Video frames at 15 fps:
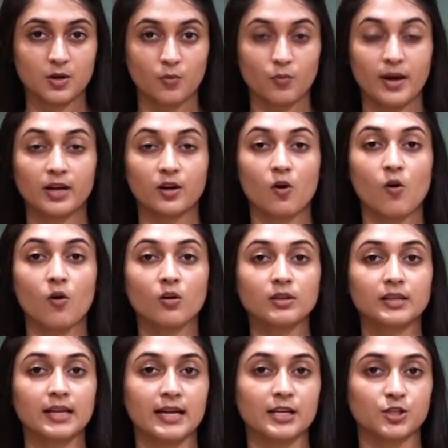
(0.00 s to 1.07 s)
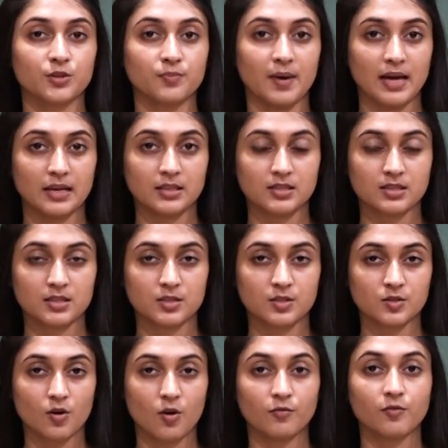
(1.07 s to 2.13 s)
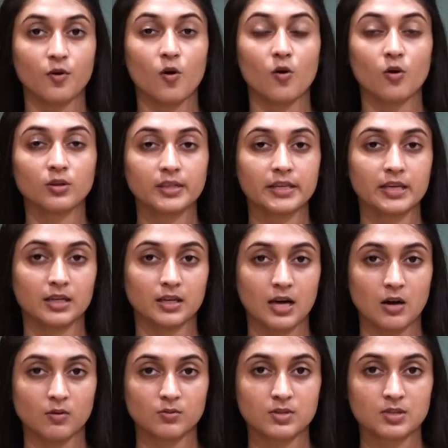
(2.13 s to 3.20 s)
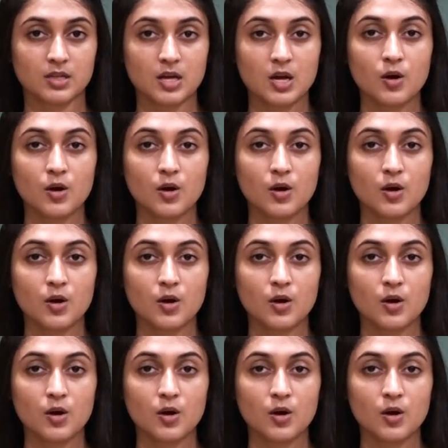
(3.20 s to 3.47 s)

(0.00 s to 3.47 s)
where all the ledger balances of all the accounts,